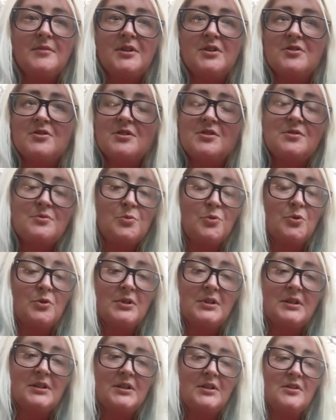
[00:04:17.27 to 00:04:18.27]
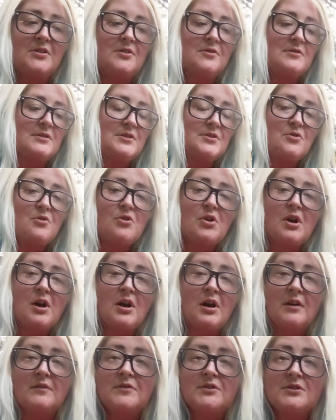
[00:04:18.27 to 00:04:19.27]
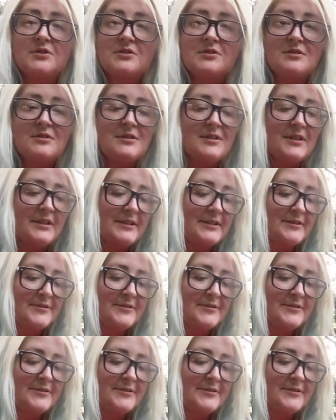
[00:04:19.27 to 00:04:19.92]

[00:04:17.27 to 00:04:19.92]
They're just thrown in there. There was no covers.